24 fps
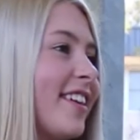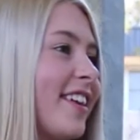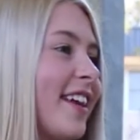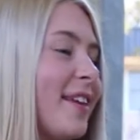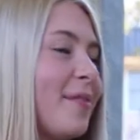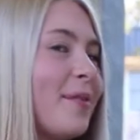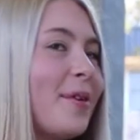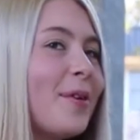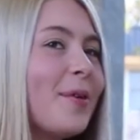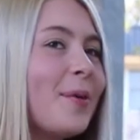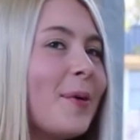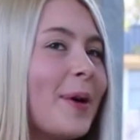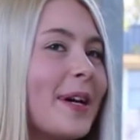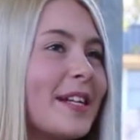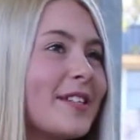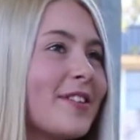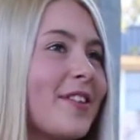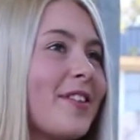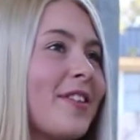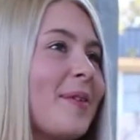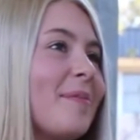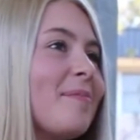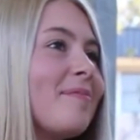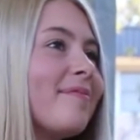Like we're always
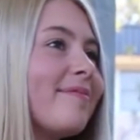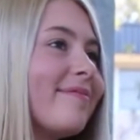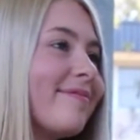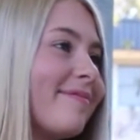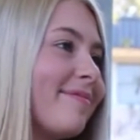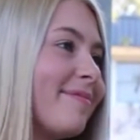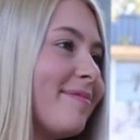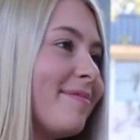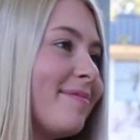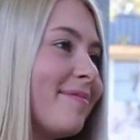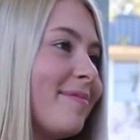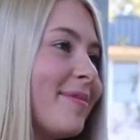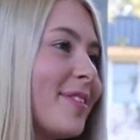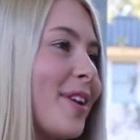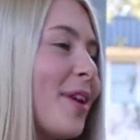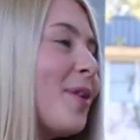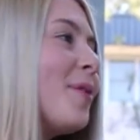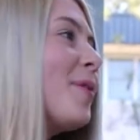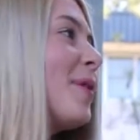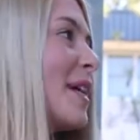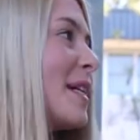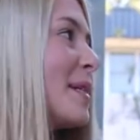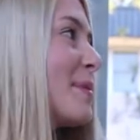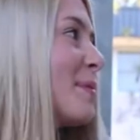on them. I'm
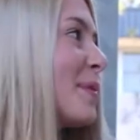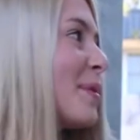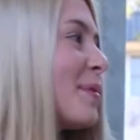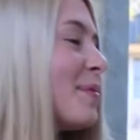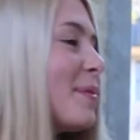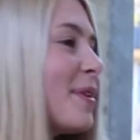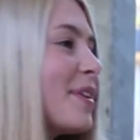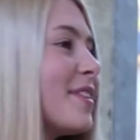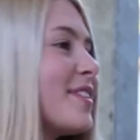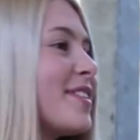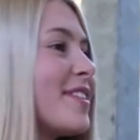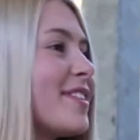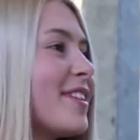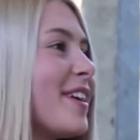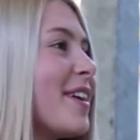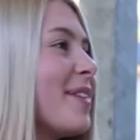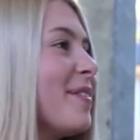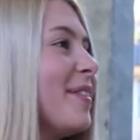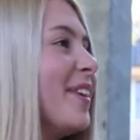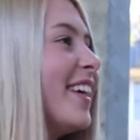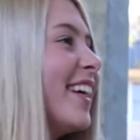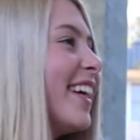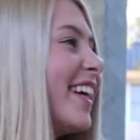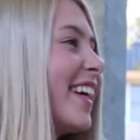always booked most of the
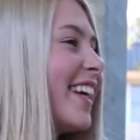time.